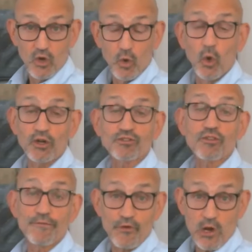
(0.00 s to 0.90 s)
or to
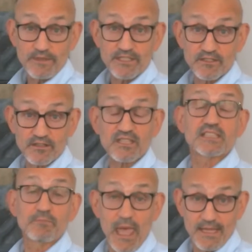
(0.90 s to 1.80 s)
the pharmacy to
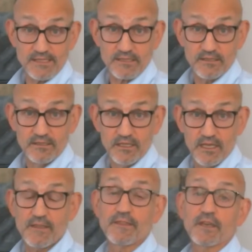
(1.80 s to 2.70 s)
dispense
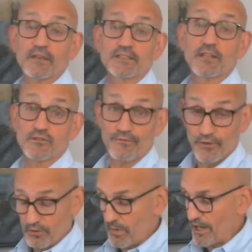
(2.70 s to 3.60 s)
in the central
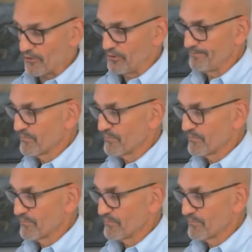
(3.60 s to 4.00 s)
fill model.